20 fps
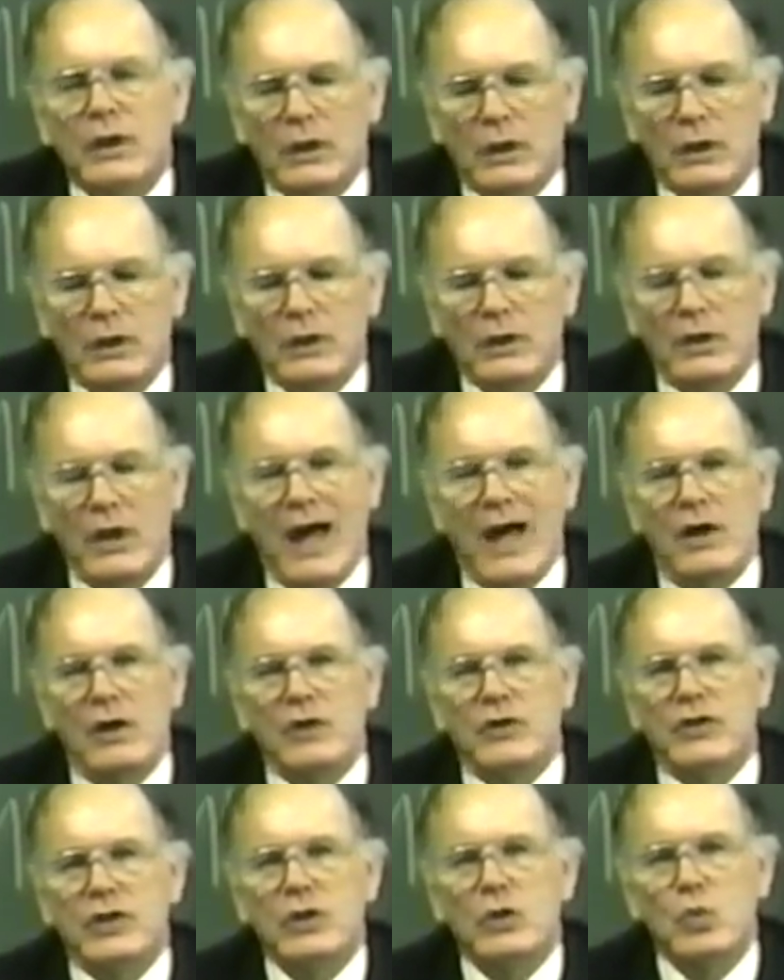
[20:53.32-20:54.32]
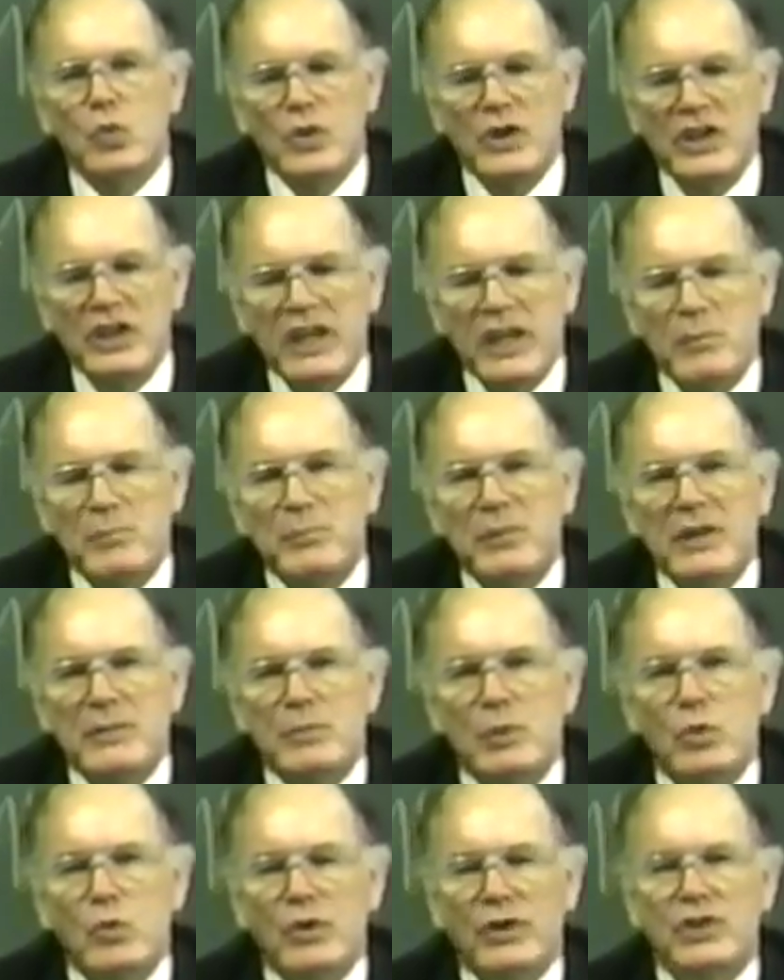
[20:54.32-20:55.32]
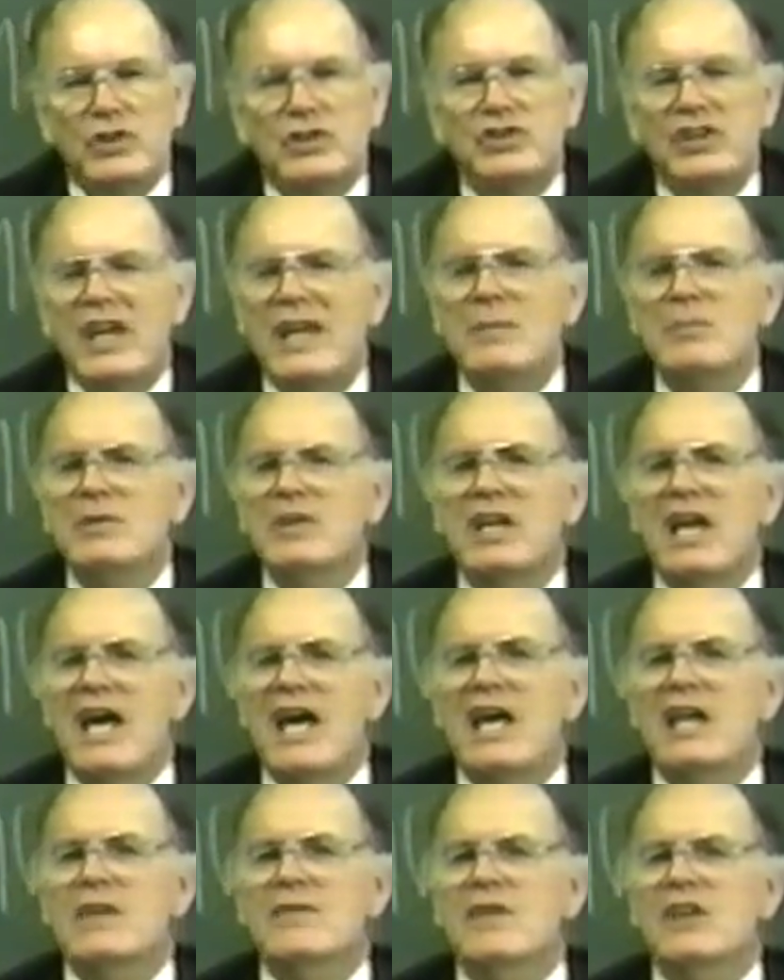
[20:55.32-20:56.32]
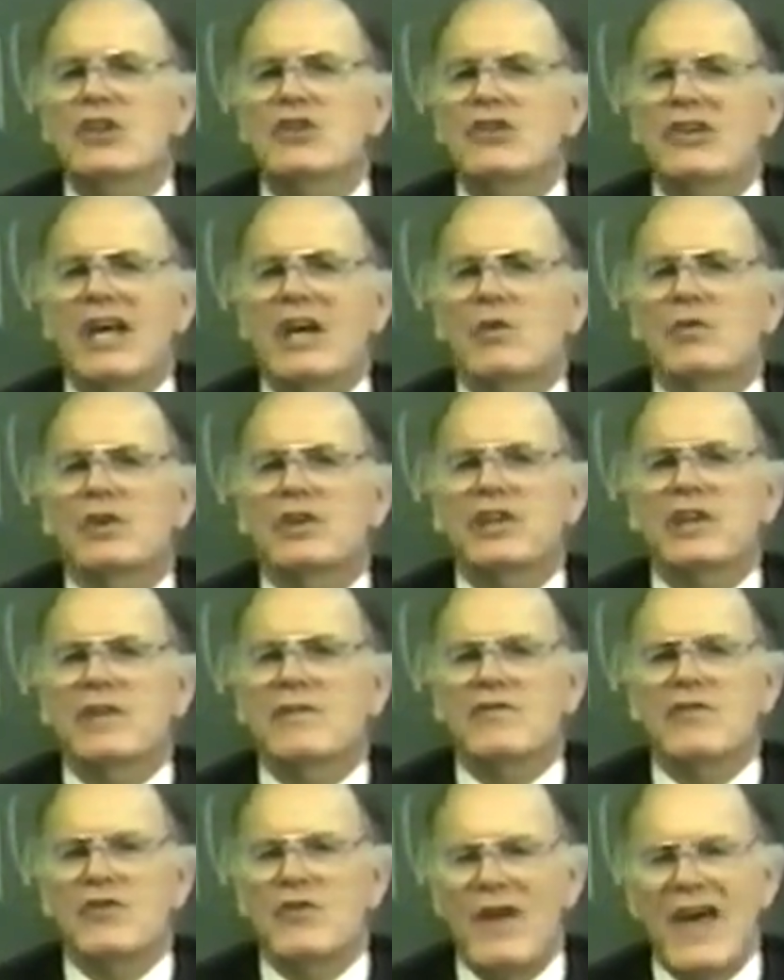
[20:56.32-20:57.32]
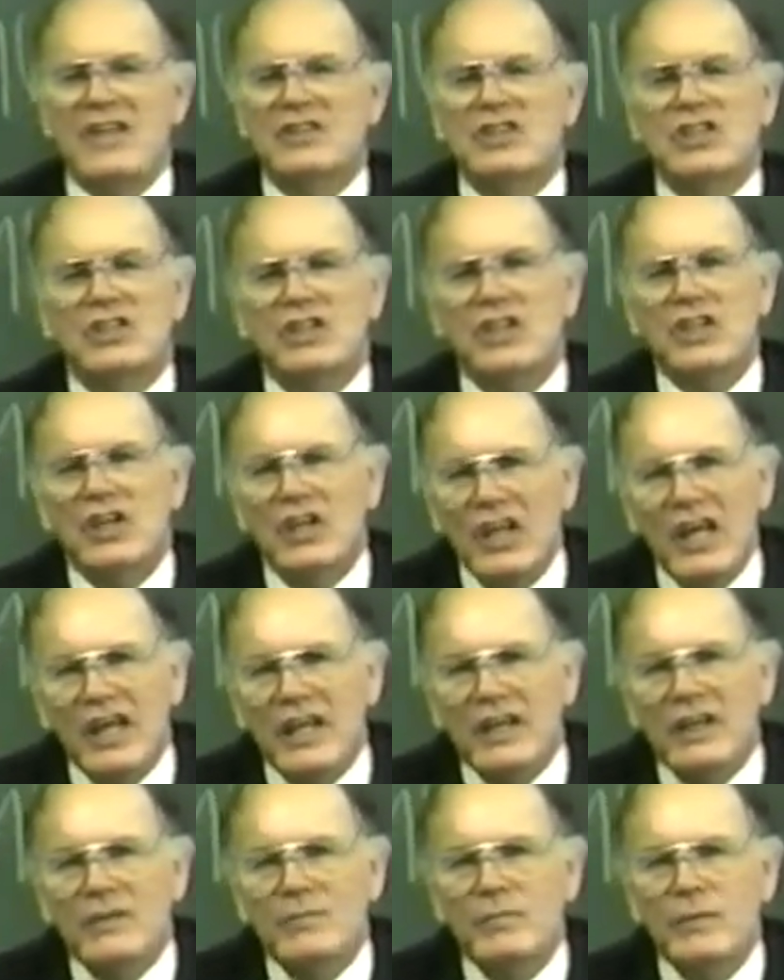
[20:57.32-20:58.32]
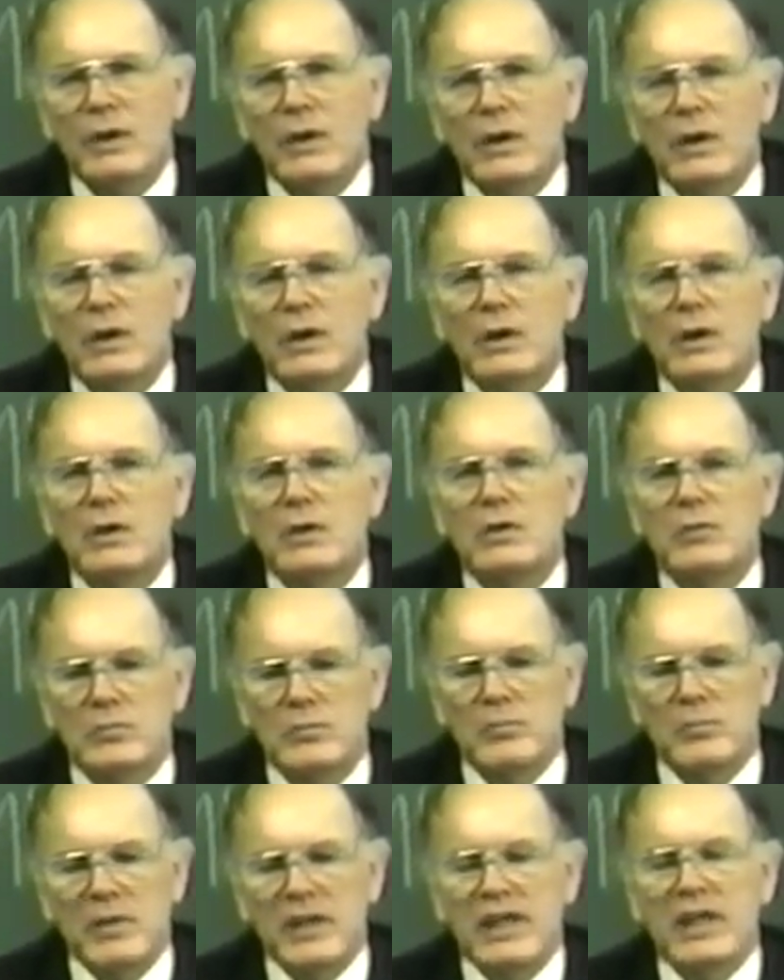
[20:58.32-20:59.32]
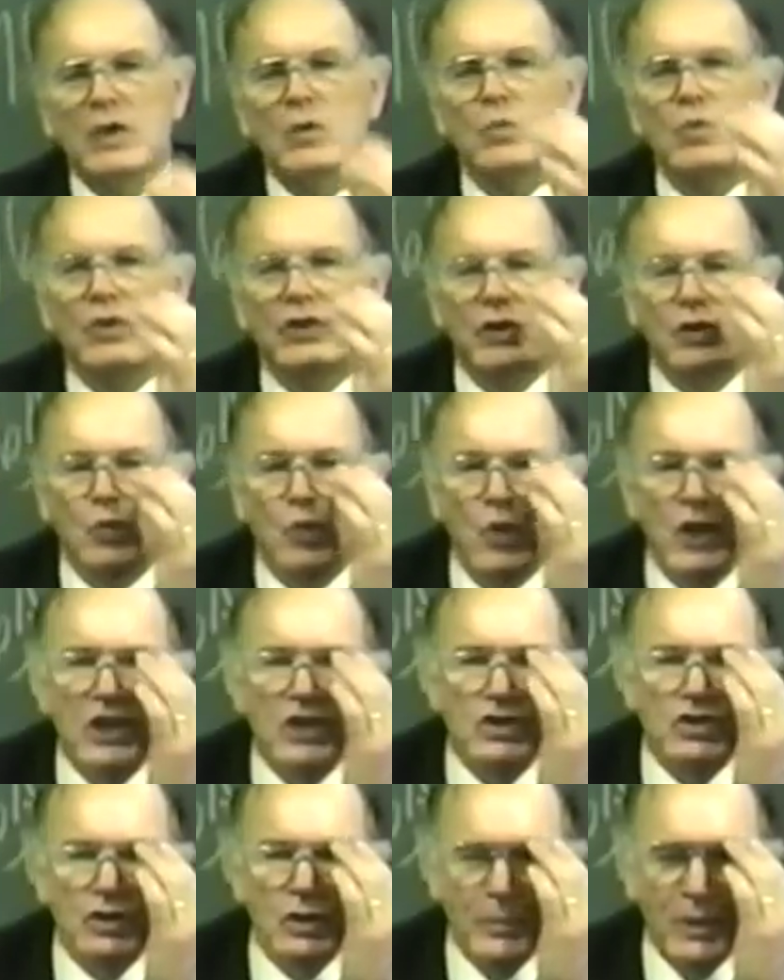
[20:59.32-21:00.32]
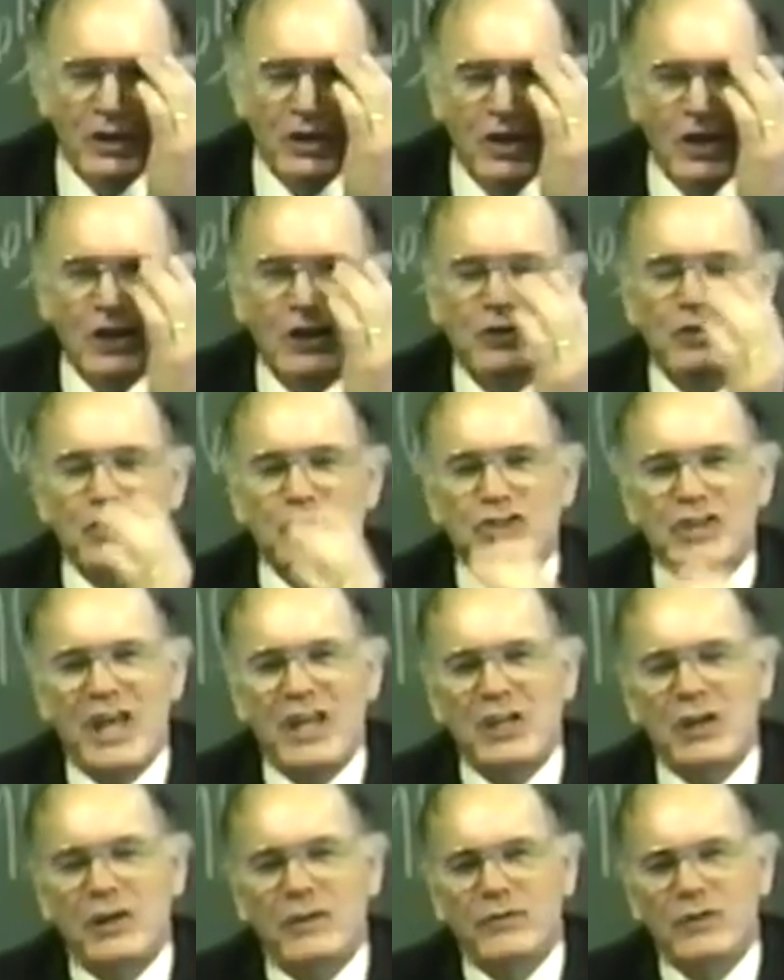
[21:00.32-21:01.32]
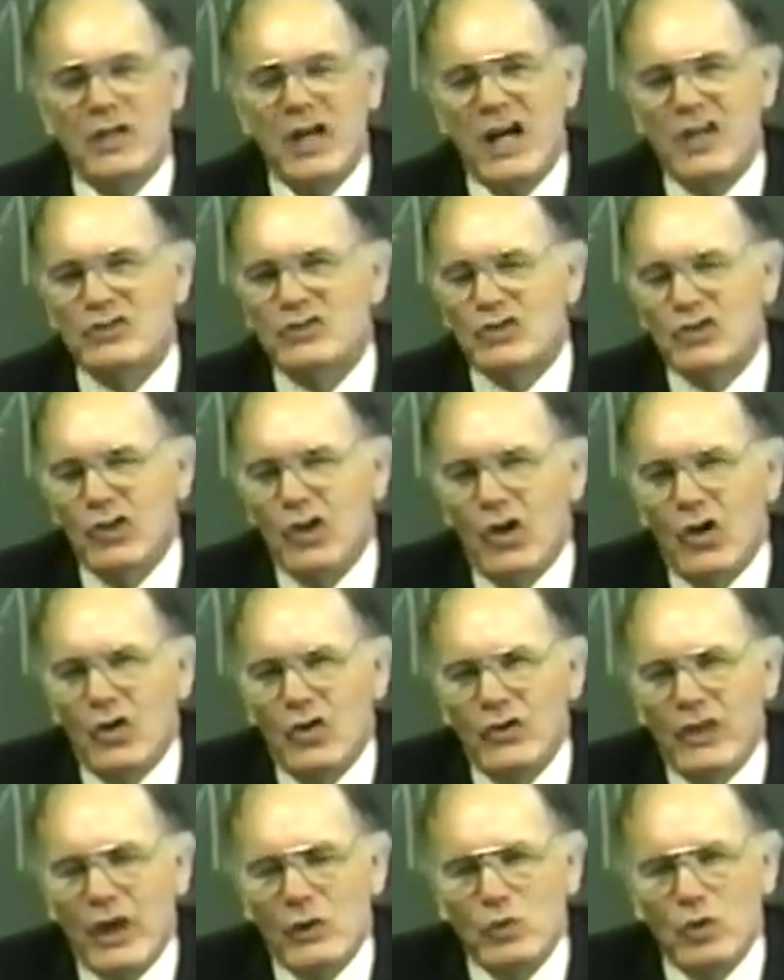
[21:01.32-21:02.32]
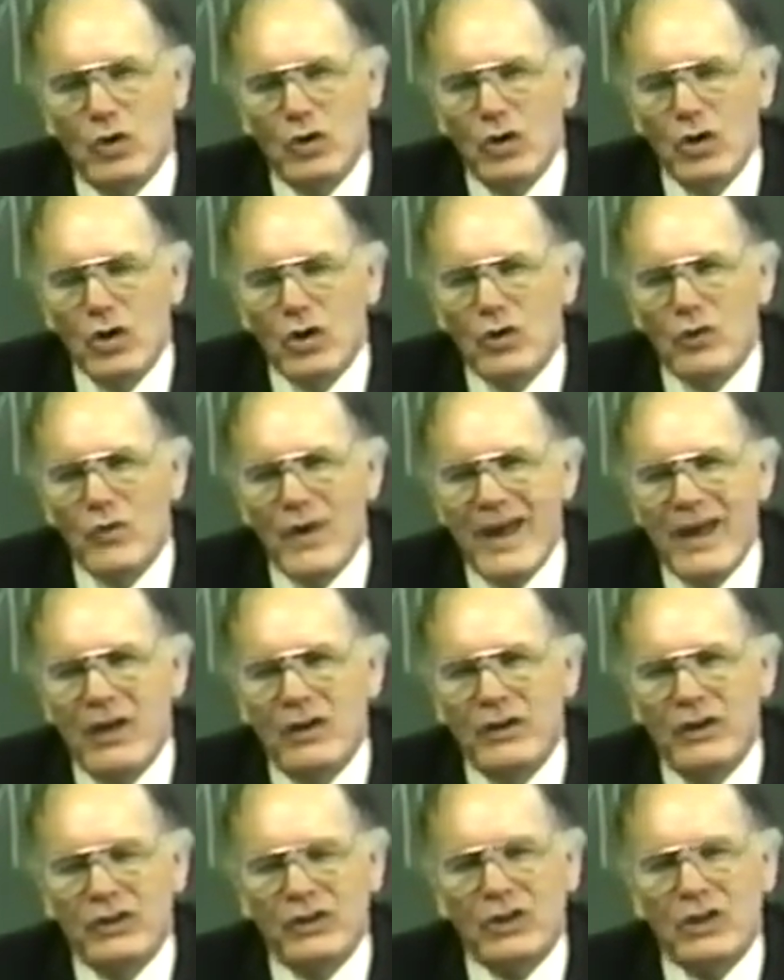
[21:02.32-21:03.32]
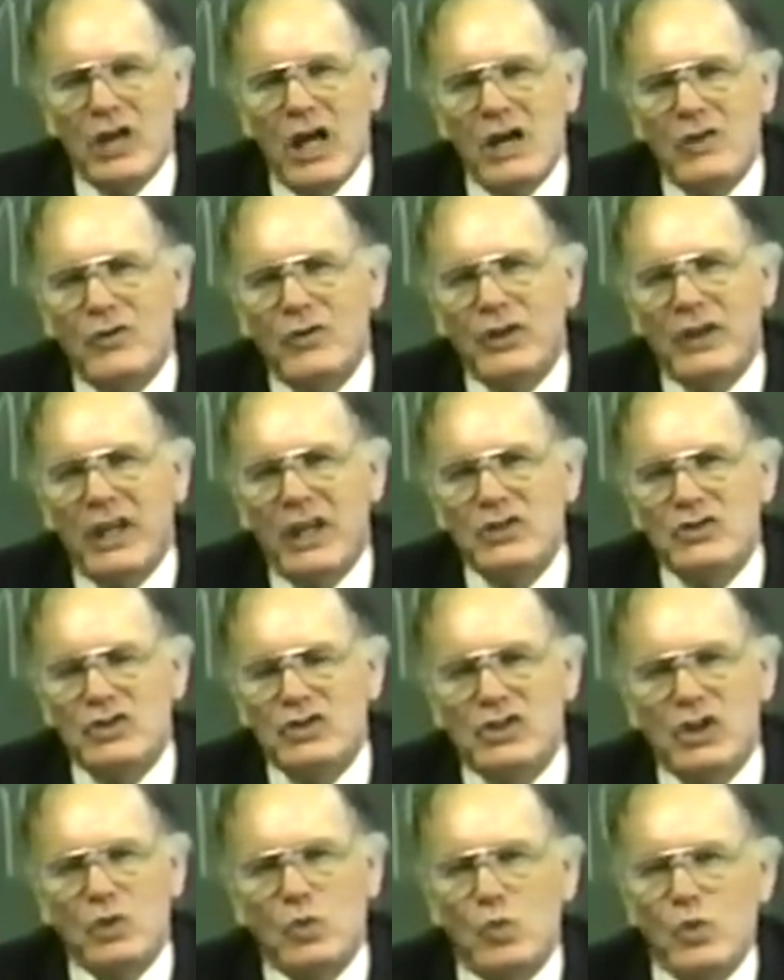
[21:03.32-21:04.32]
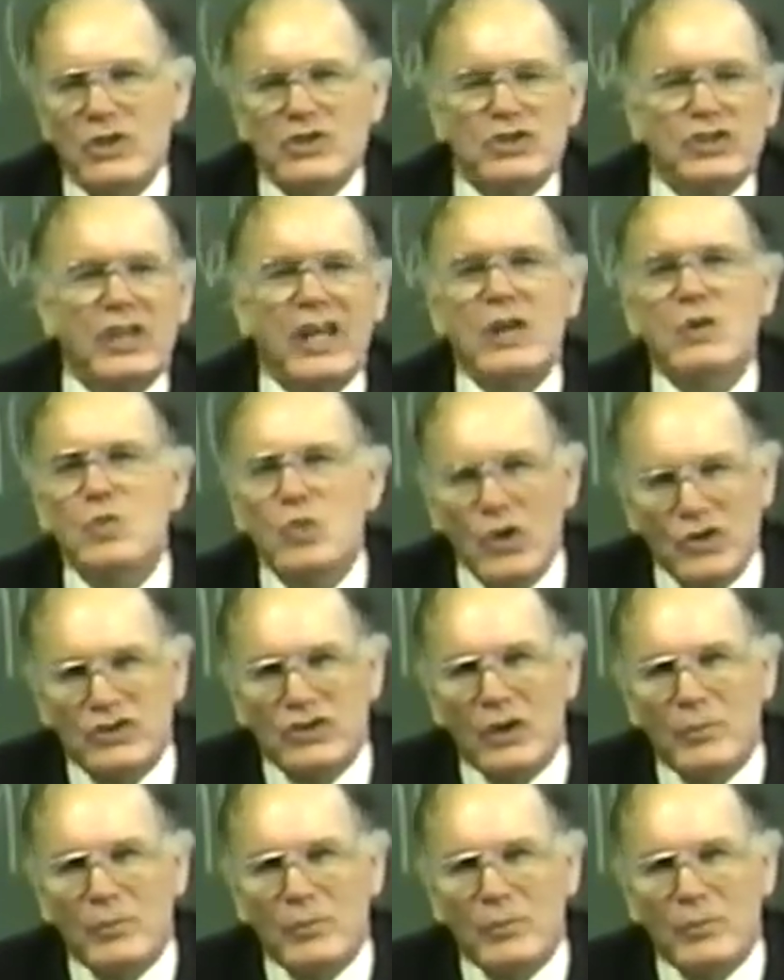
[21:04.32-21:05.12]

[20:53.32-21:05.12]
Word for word: Now, until we get people with the same kind of integrity and veracity today, Men with the wisdom and the understanding of God's law that will look around in the congregations in which they worship